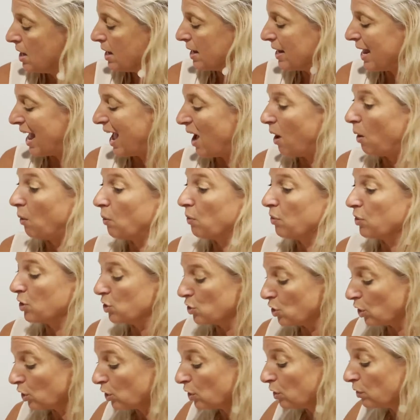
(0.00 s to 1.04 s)
Now, the
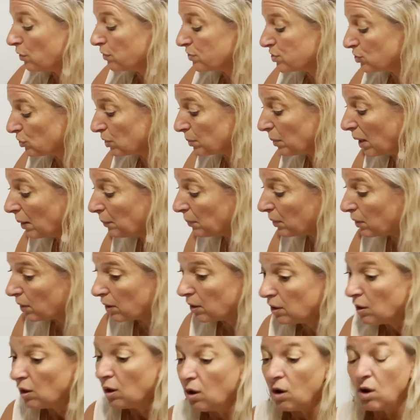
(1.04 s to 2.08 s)
nerves,
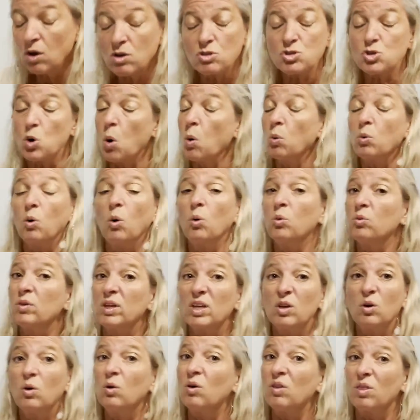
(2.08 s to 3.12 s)
remember, don't only
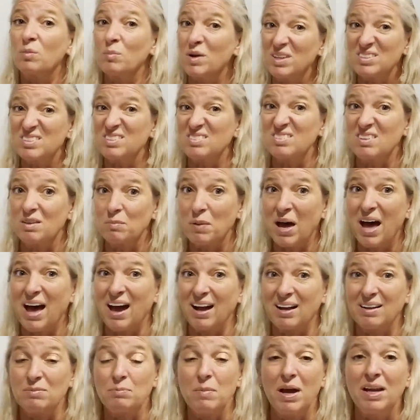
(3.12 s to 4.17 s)
go to the muscles of the
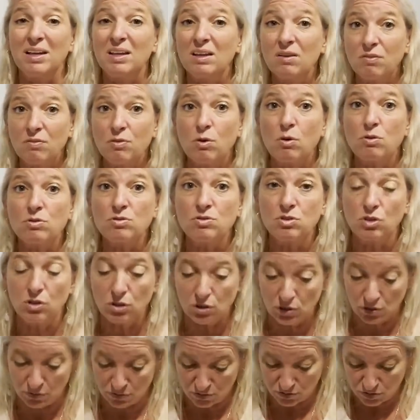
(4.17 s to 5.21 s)
back. Many of those
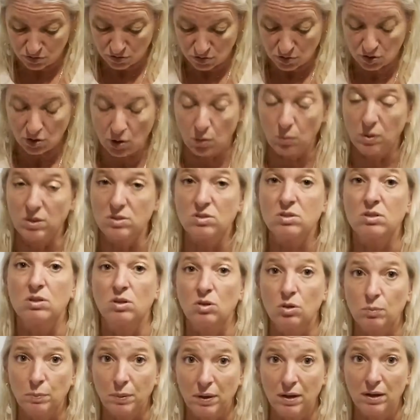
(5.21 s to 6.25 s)
nerves go into
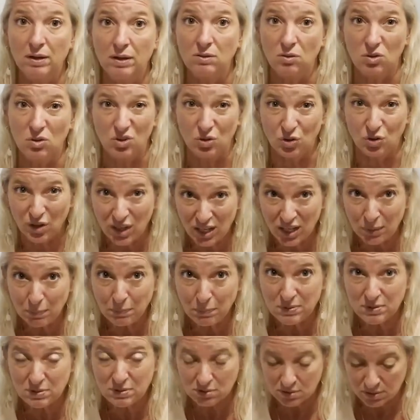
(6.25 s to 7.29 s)
your butt or your
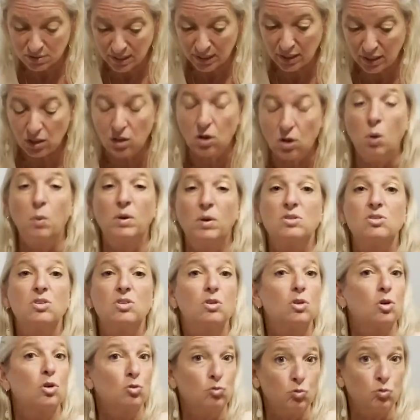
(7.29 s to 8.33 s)
hips. They can go into
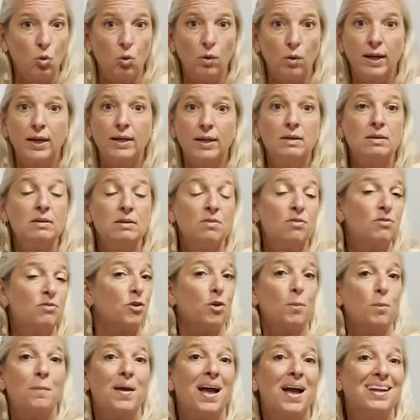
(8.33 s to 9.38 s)
the groin.
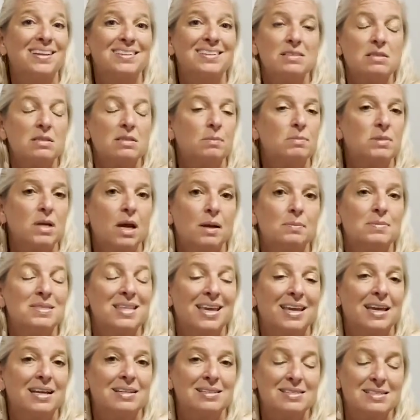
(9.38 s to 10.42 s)
For men, sometimes
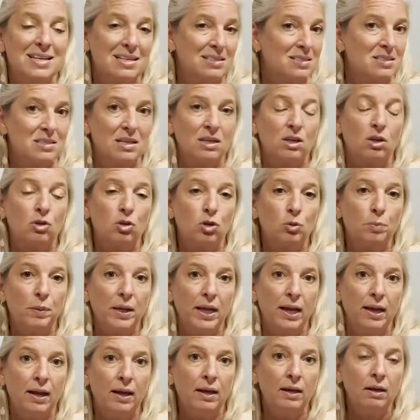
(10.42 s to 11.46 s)
they get testicular
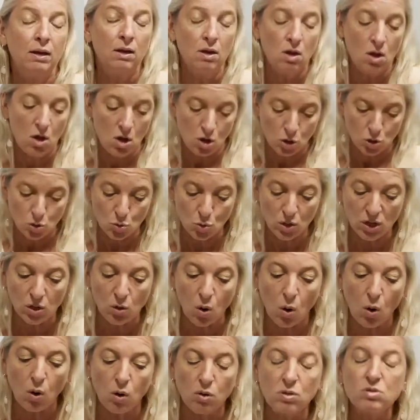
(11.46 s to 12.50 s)
pain. You can
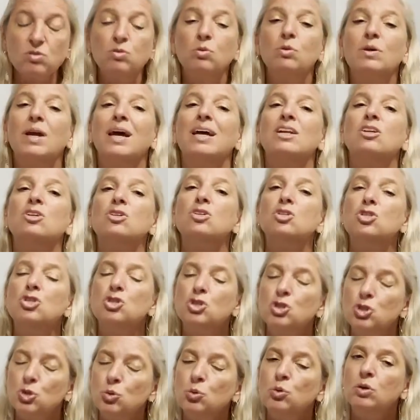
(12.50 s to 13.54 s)
also get
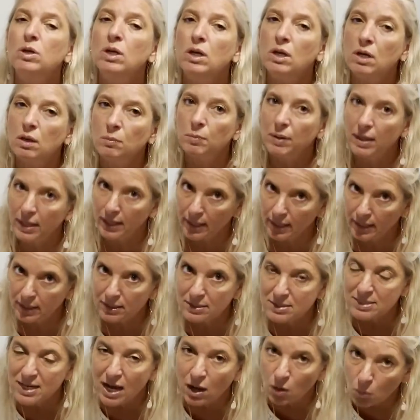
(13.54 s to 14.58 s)
shooting
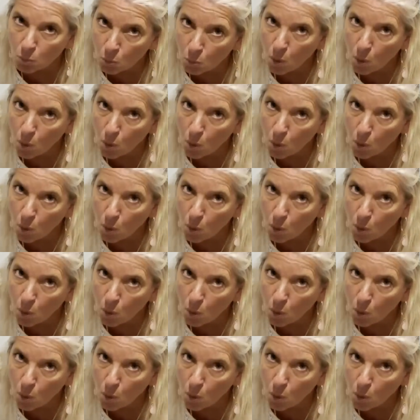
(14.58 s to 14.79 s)
pain down